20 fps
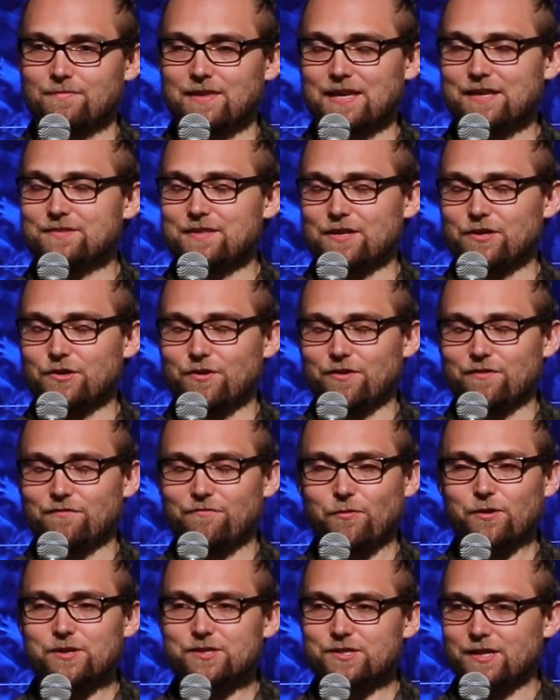things that are
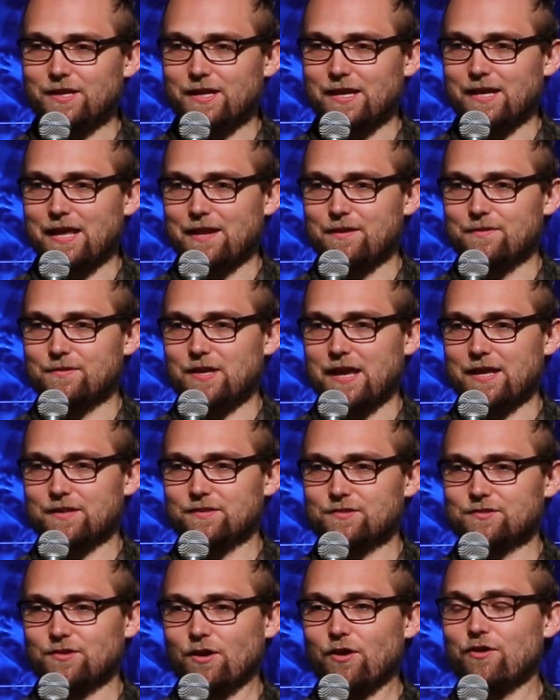unfortunate
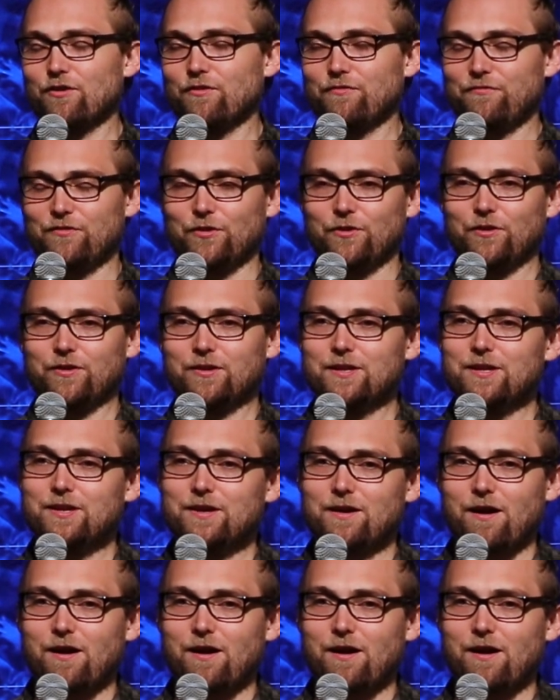and sorrowful